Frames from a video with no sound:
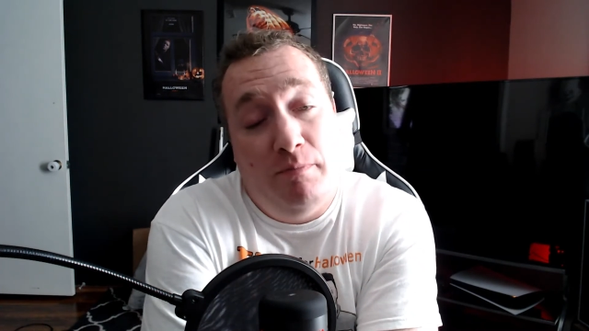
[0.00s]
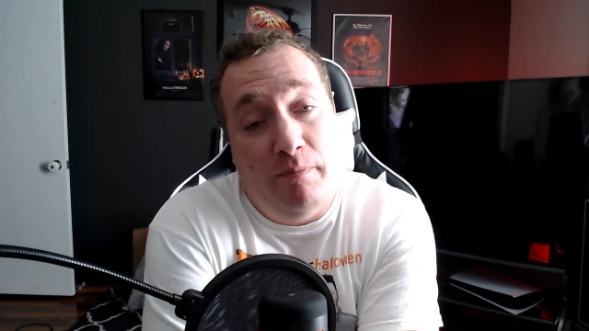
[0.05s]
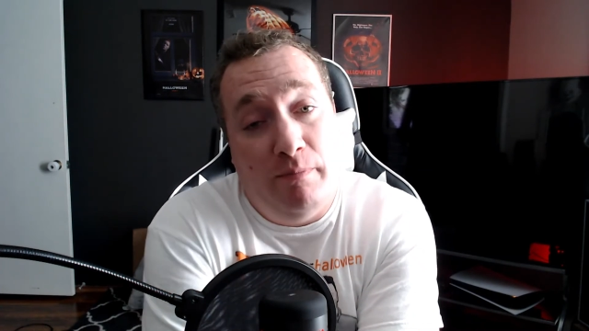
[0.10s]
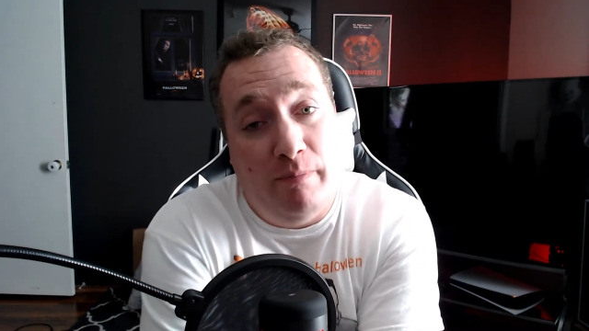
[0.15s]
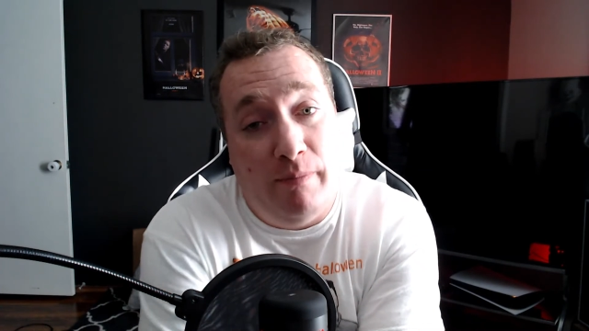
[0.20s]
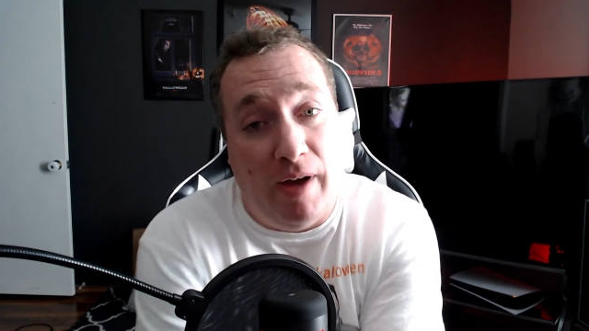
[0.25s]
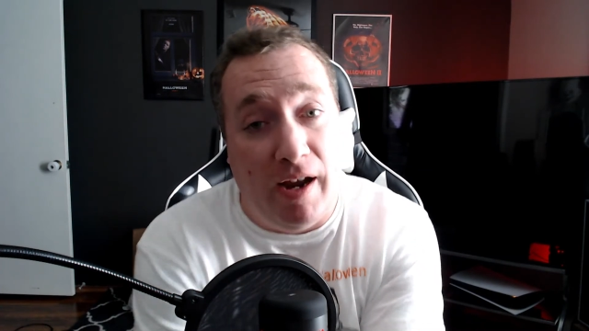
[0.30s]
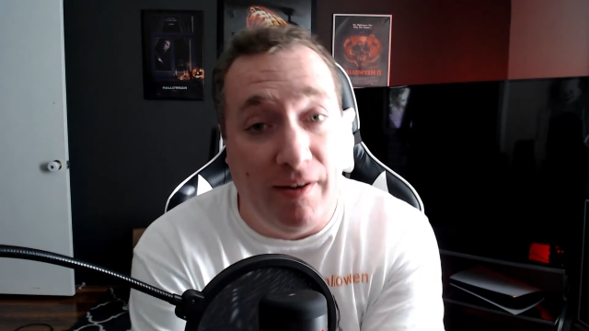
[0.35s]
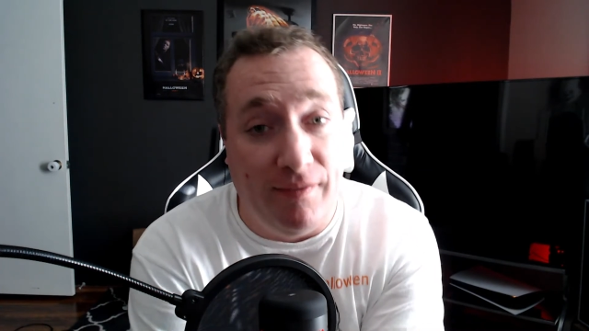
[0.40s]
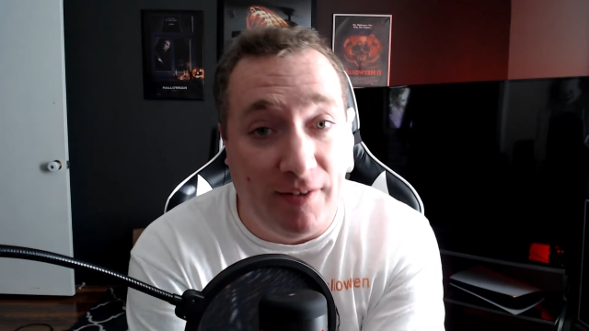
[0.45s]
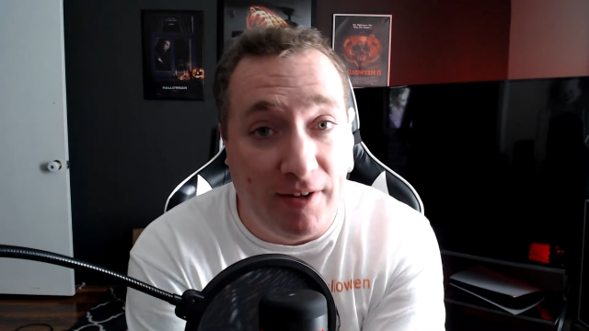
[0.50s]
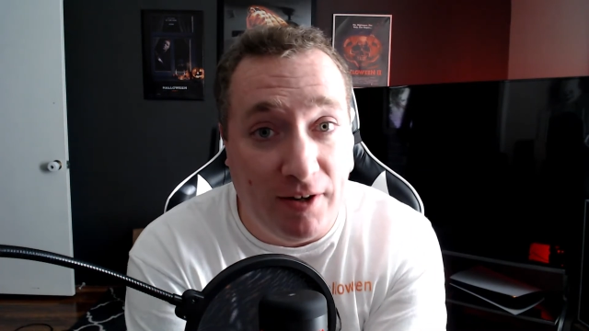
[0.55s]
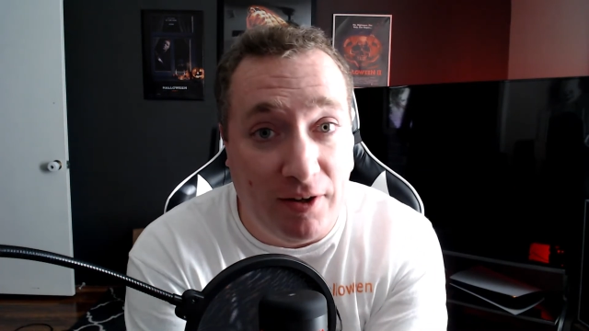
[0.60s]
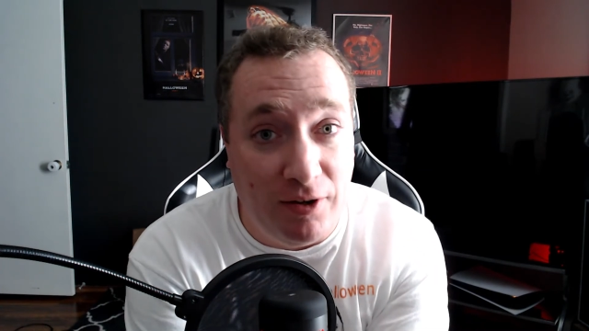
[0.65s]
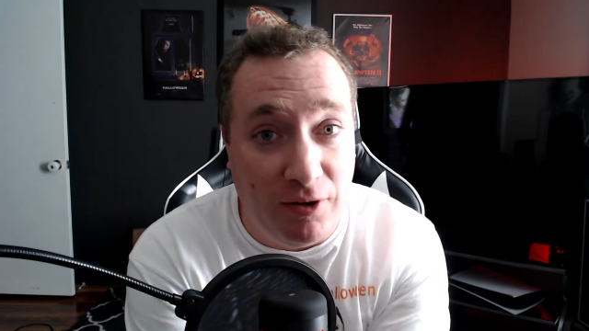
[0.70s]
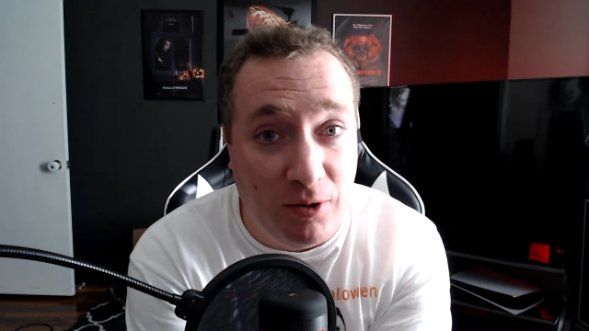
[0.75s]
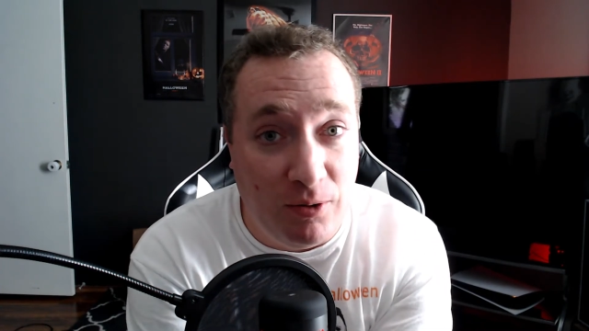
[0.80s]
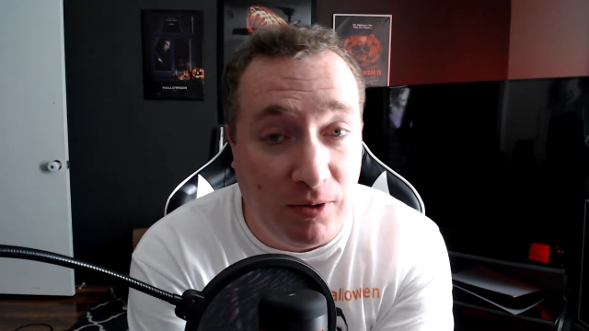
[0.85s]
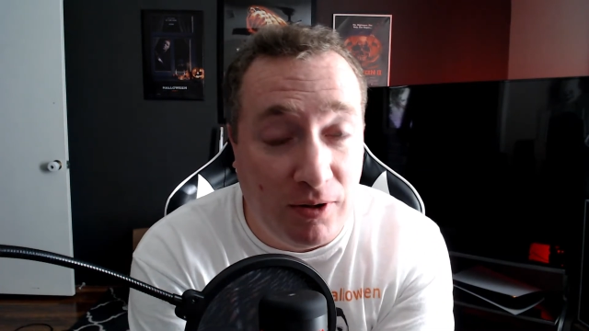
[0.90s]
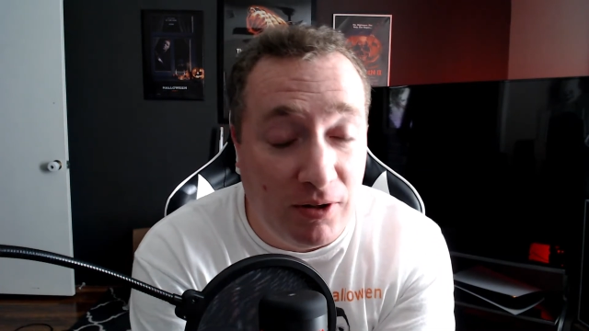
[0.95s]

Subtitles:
Might even get a new